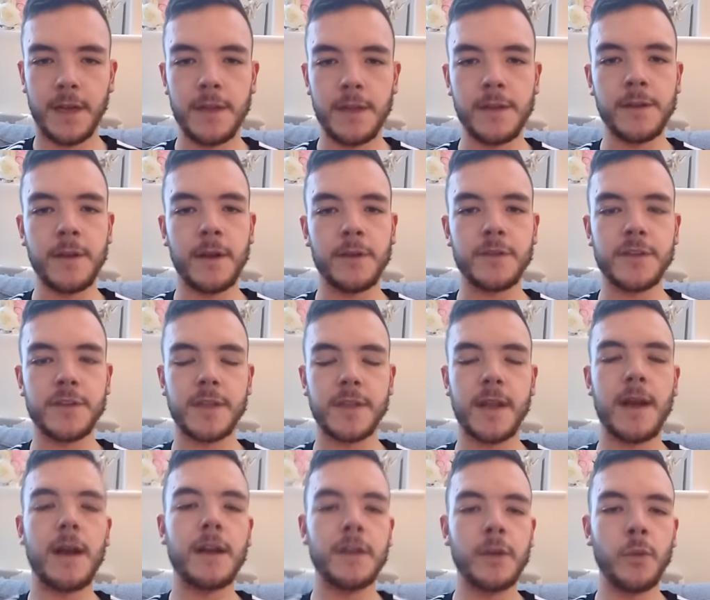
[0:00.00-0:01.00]
you know,
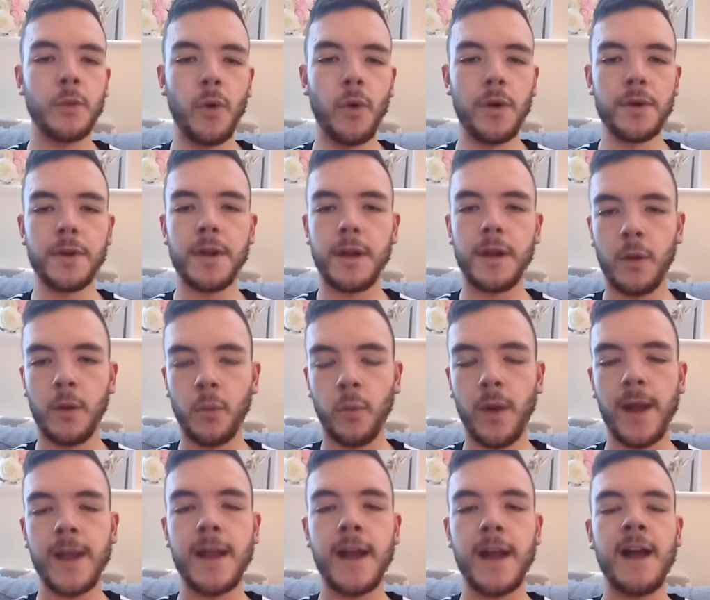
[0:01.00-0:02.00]
start you want
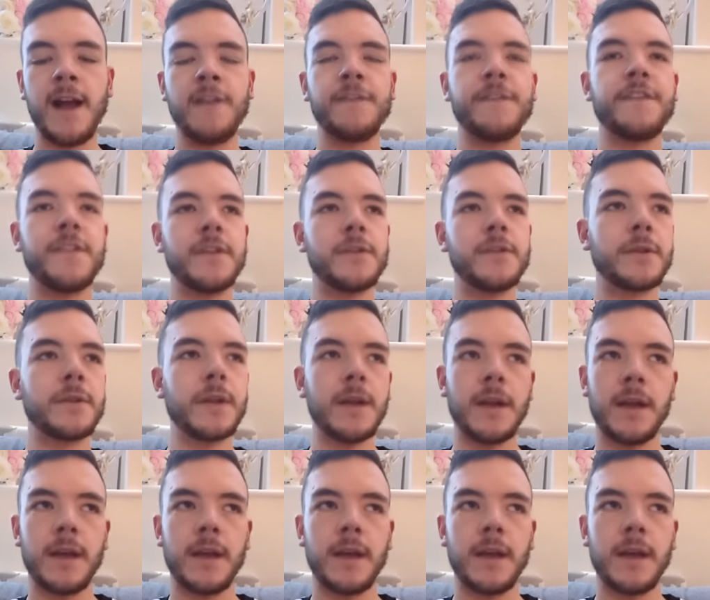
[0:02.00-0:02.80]
away at Anfield.